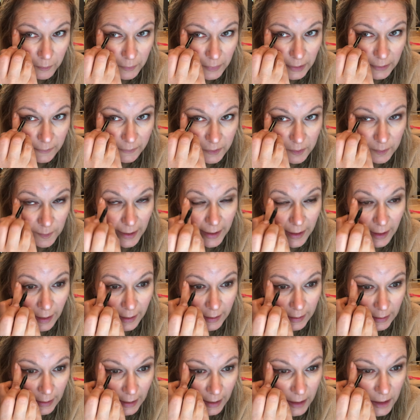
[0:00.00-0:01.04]
lift my
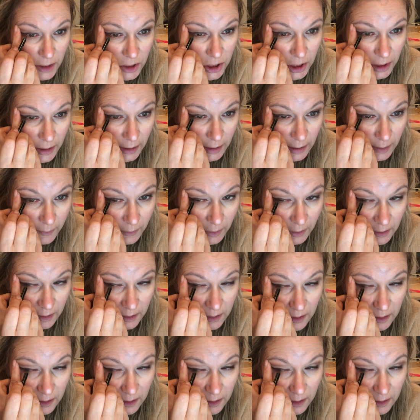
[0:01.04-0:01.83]
eyelash, and then I'm going to